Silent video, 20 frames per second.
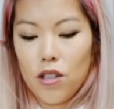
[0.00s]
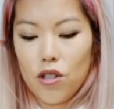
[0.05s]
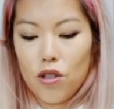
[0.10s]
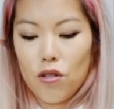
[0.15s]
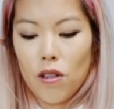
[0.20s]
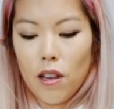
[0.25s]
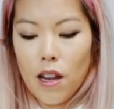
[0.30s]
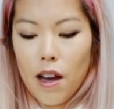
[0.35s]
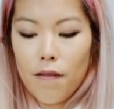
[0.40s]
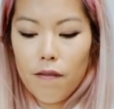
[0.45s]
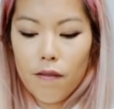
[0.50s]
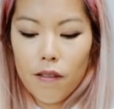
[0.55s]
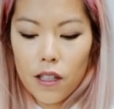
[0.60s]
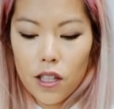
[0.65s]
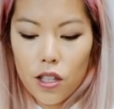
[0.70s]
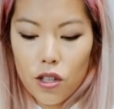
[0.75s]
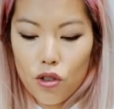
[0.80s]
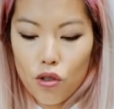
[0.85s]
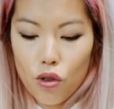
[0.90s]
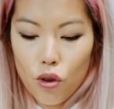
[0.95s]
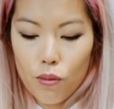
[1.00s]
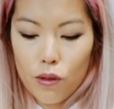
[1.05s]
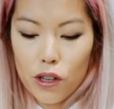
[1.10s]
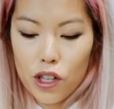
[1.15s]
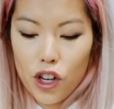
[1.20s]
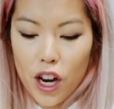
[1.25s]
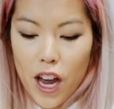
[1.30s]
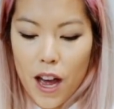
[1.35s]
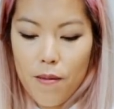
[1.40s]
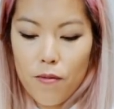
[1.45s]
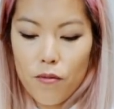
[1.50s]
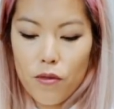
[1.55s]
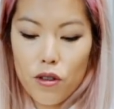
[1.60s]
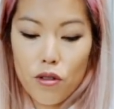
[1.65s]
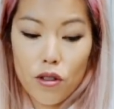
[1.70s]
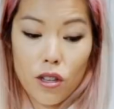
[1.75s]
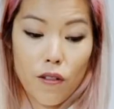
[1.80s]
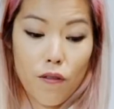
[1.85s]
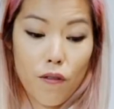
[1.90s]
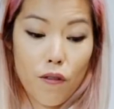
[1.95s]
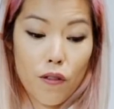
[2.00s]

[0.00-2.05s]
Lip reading: this lovely strawberry jam. We're using